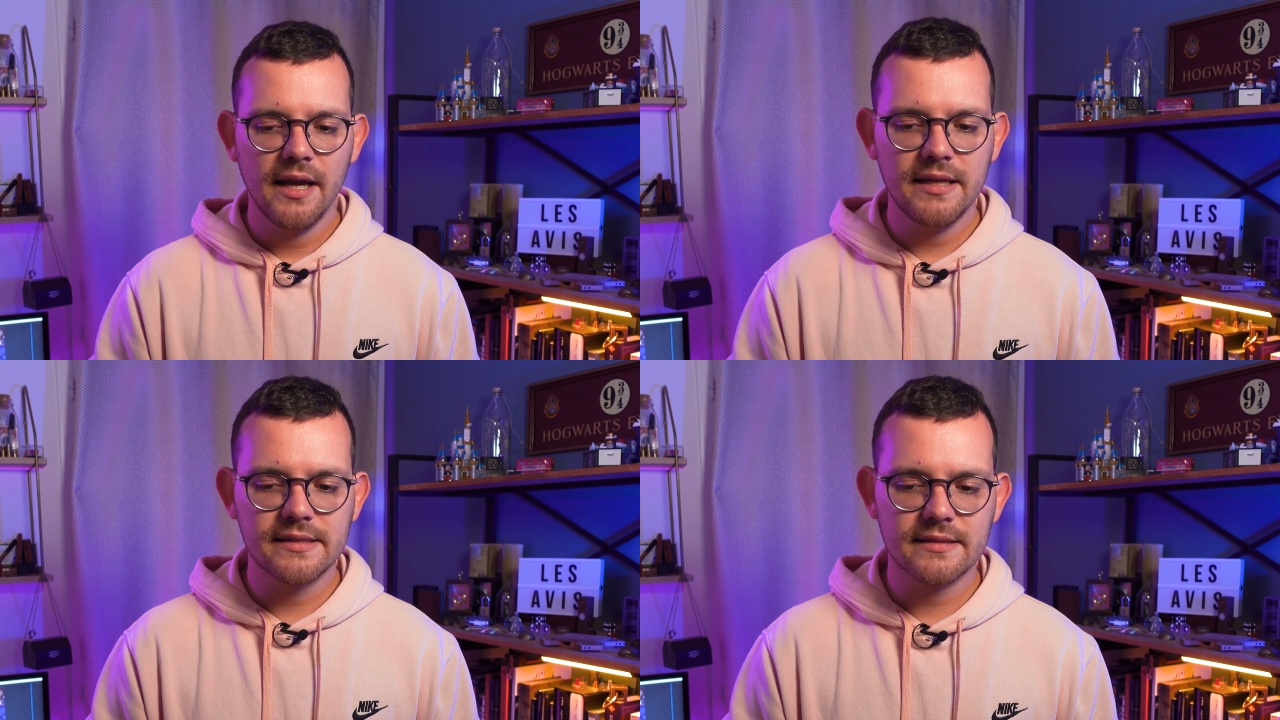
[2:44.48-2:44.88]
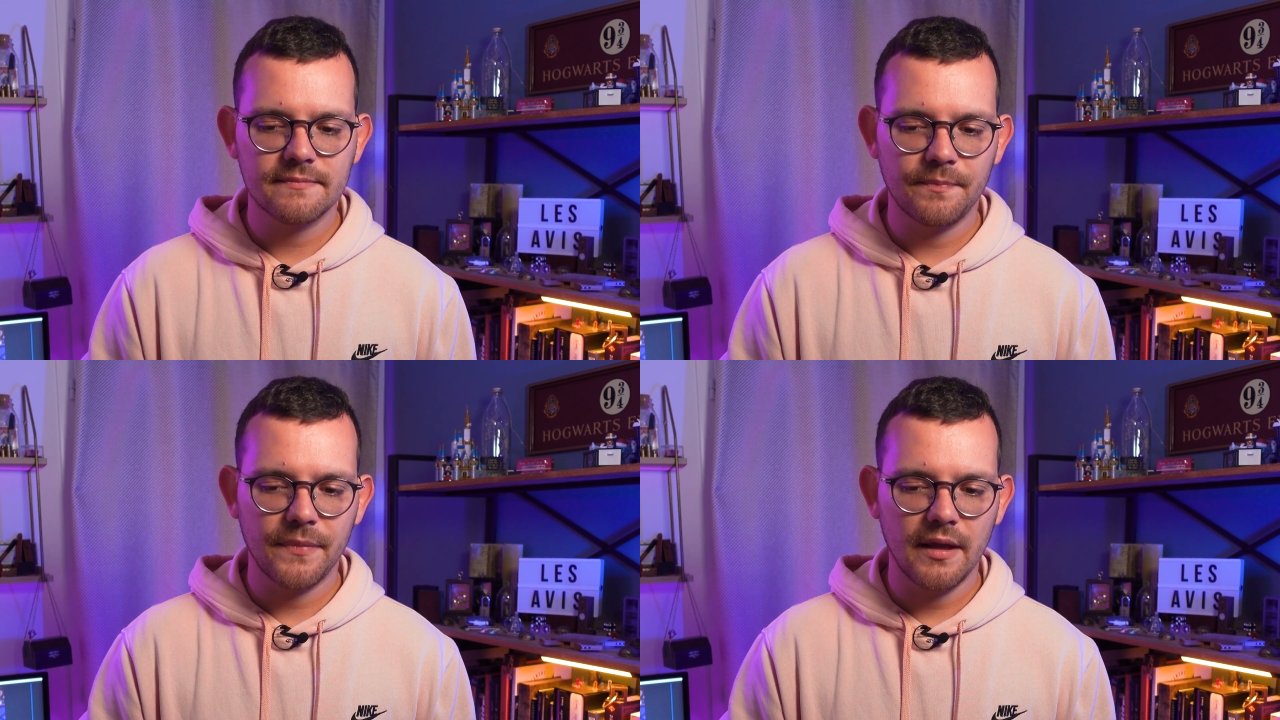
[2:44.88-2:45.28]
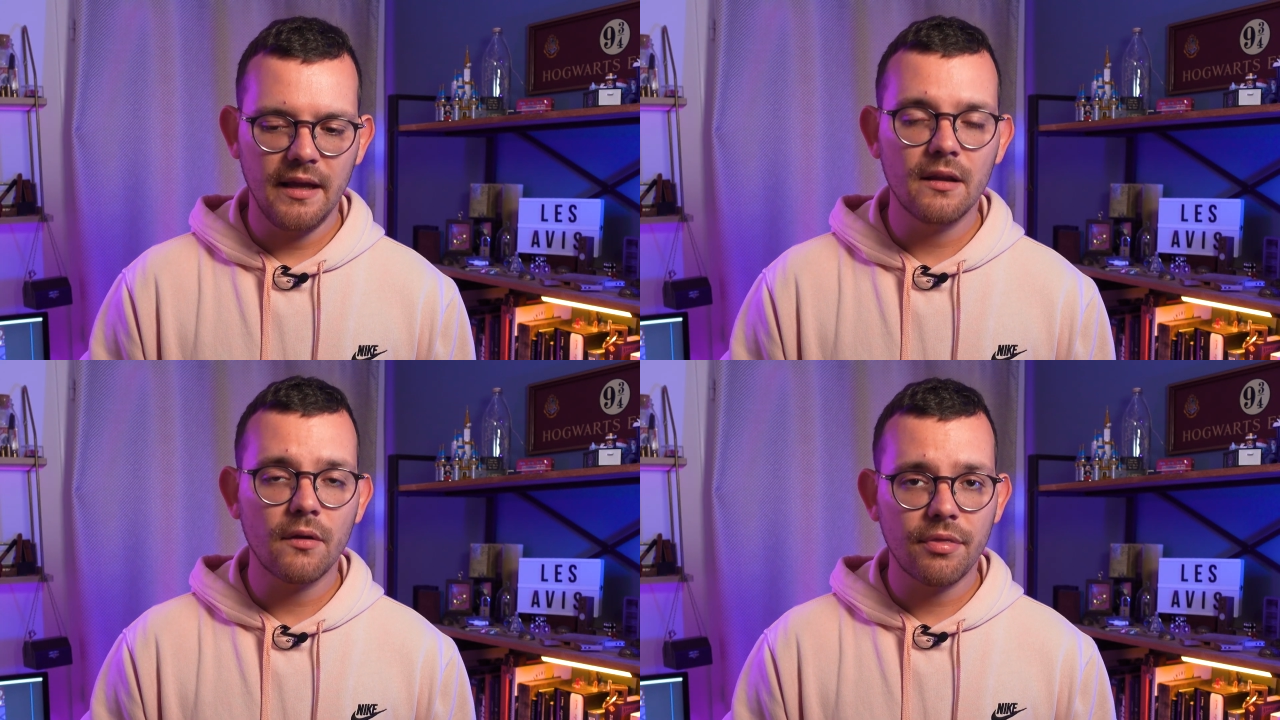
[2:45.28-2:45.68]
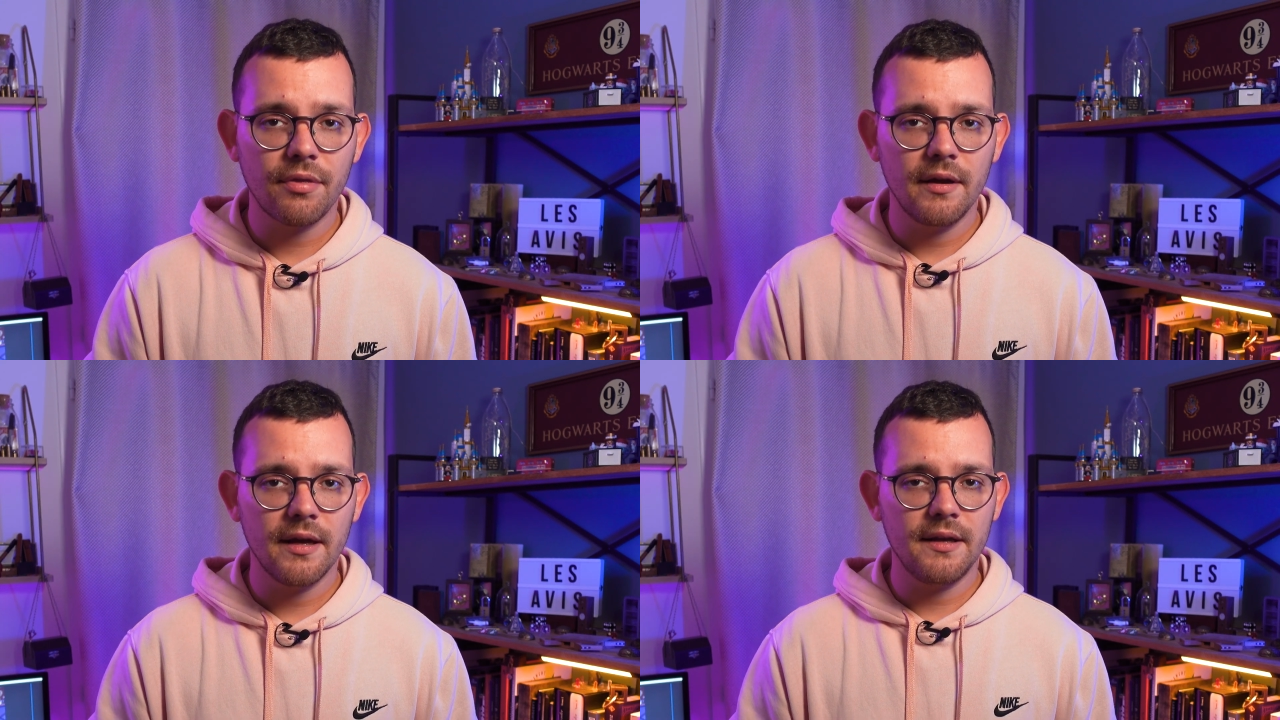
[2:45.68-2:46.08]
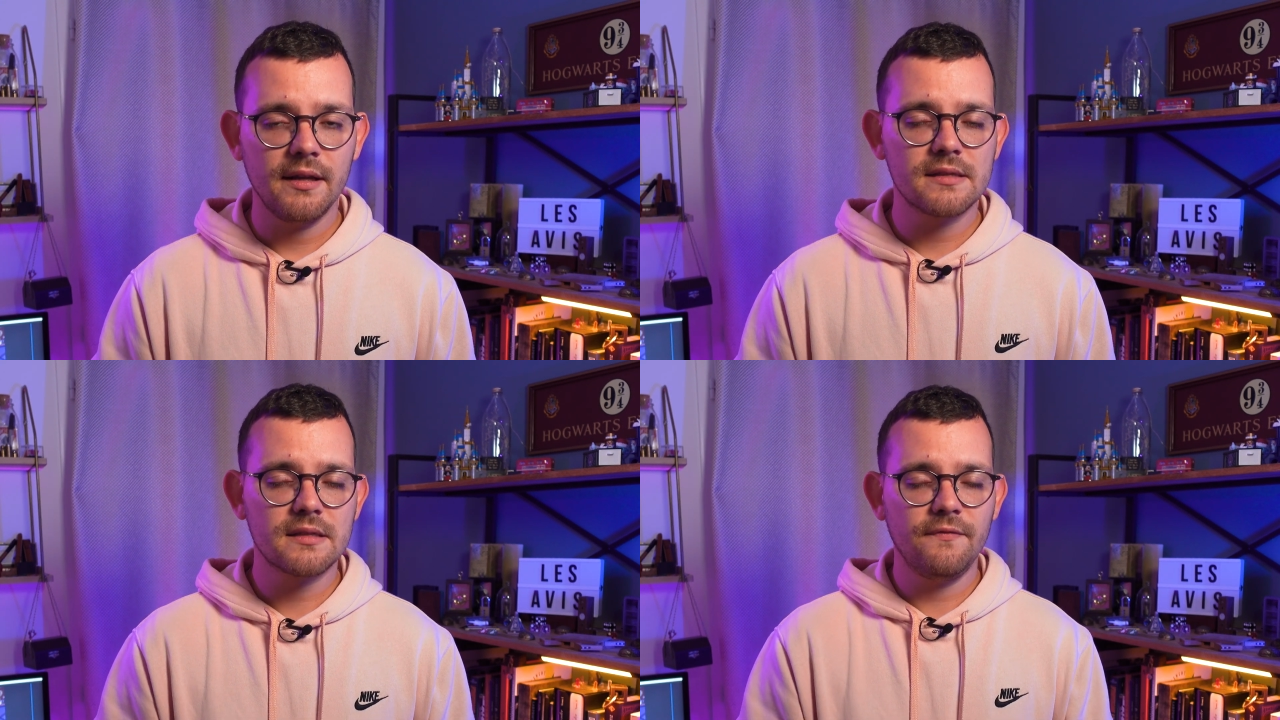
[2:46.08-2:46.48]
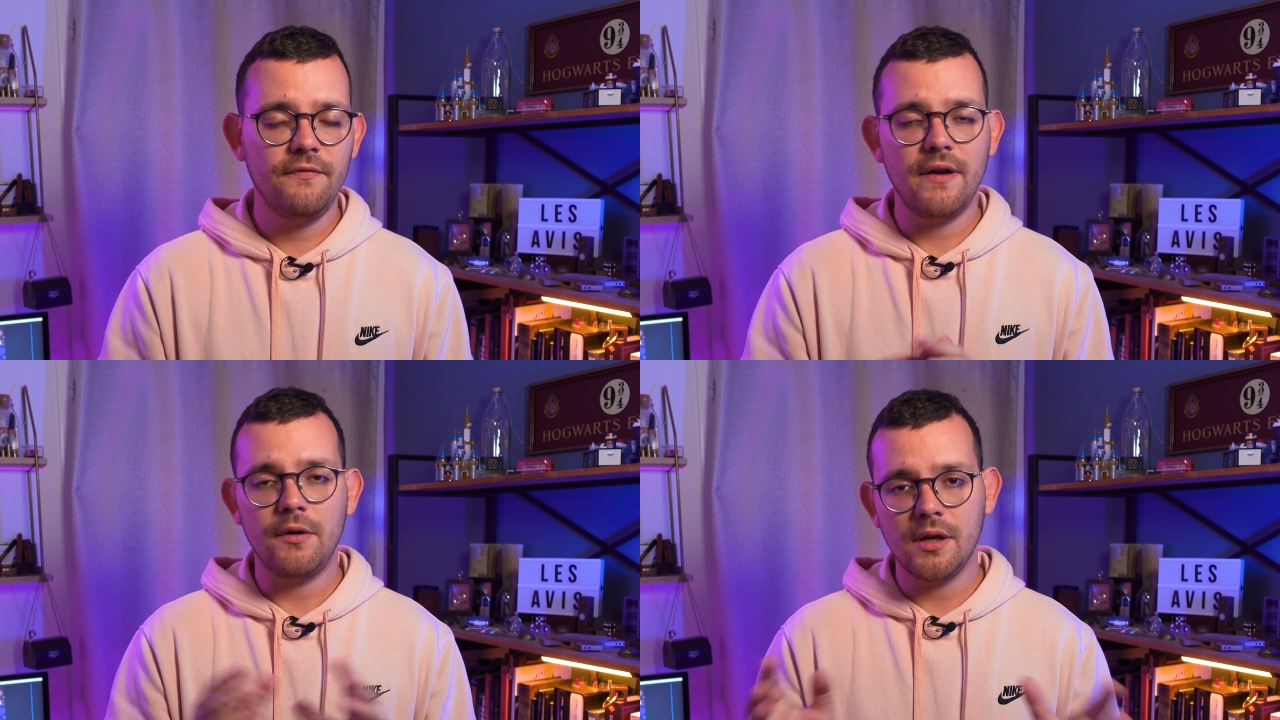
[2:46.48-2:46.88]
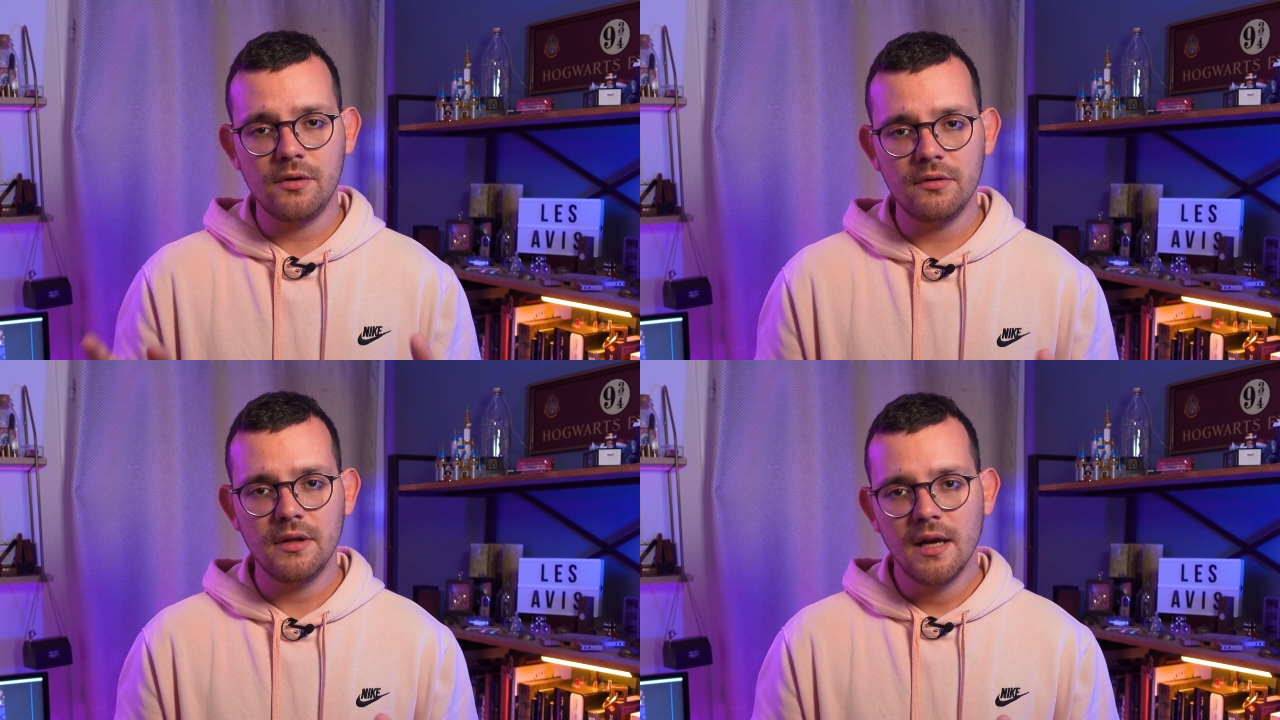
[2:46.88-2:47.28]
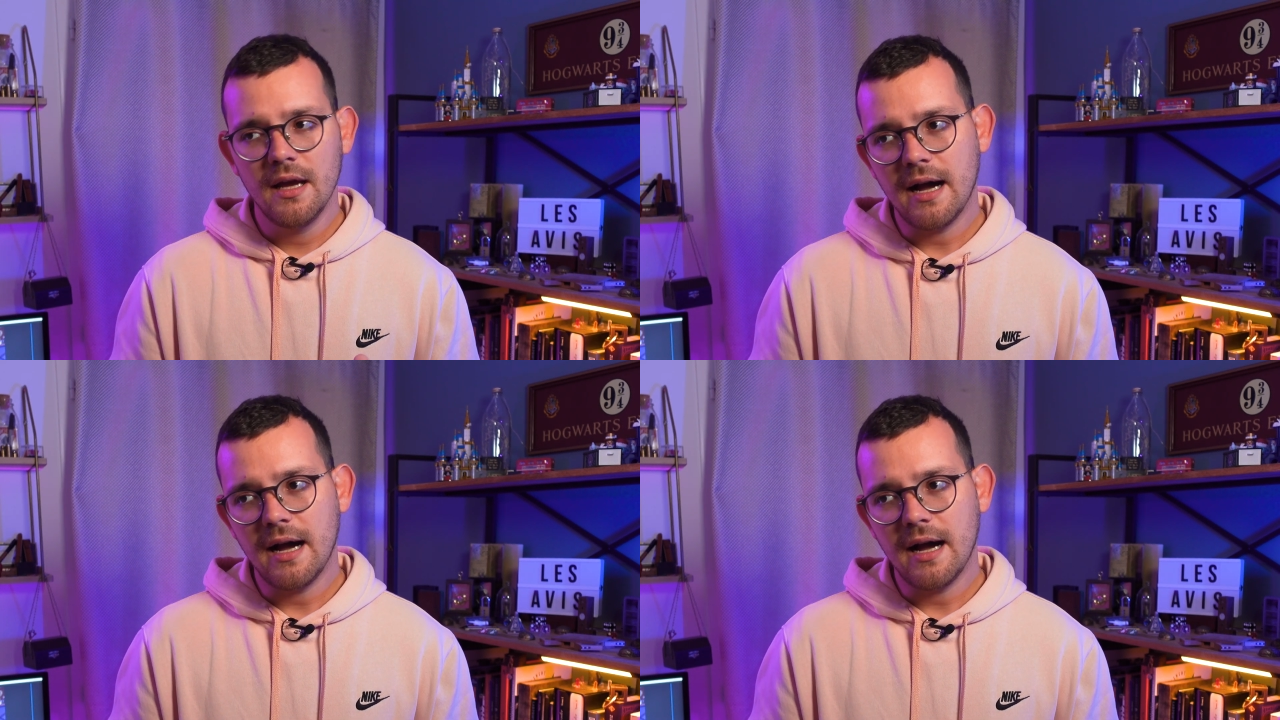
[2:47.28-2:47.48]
is enough and it's very good.